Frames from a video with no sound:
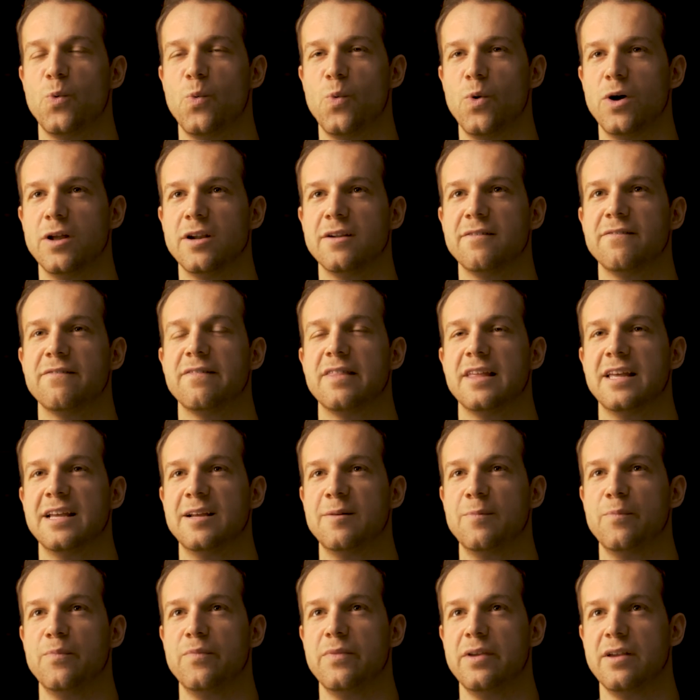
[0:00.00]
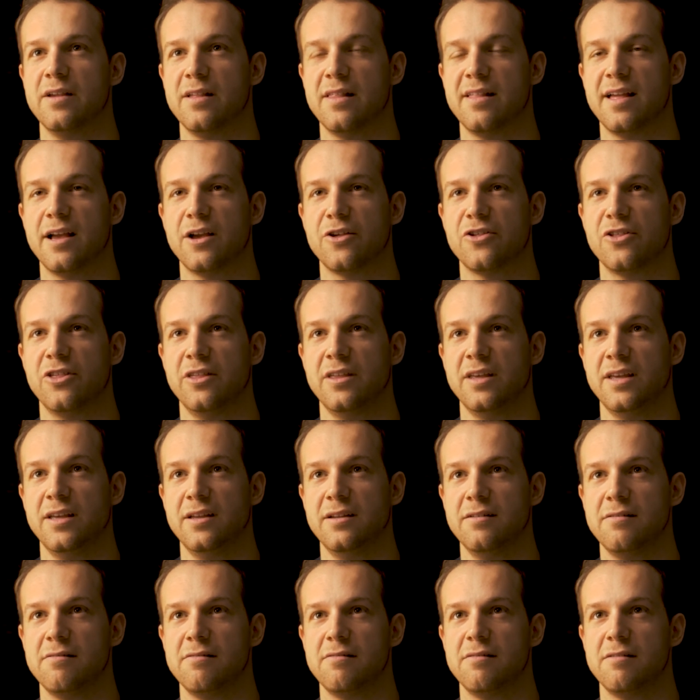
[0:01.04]
One of them is
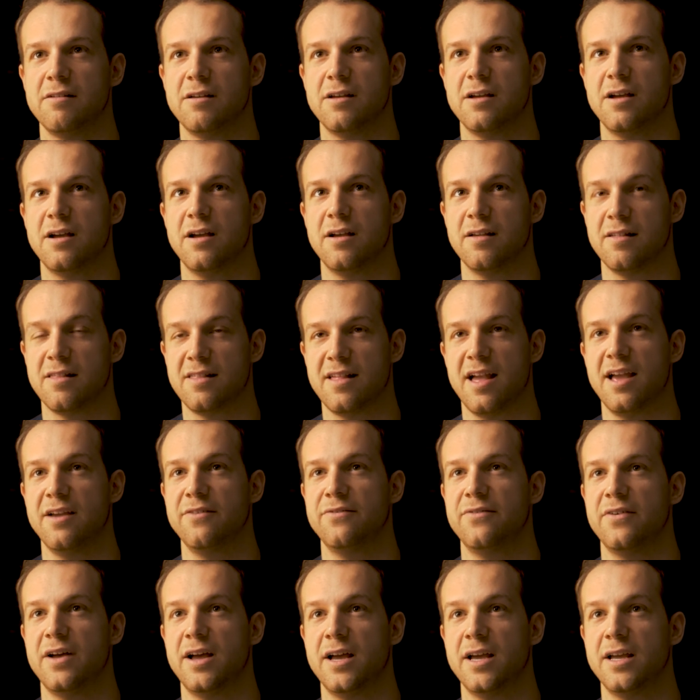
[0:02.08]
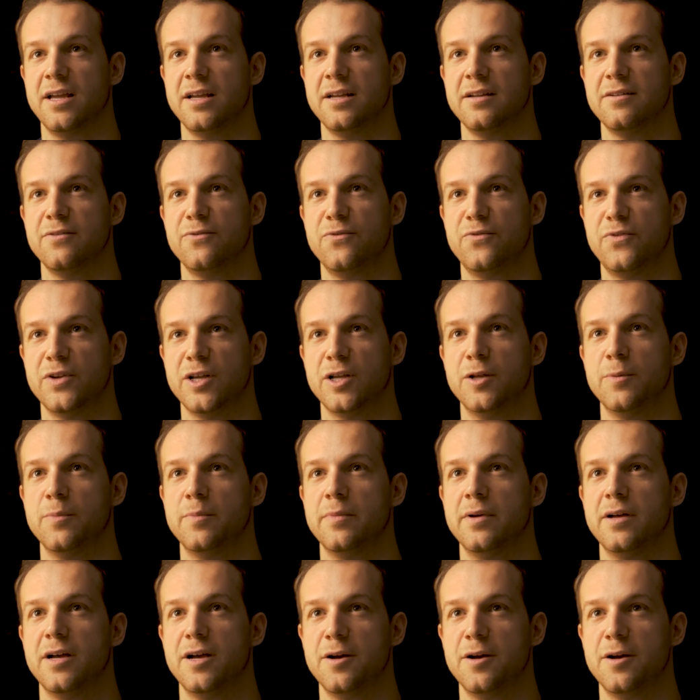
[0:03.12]
actually a sci-fi film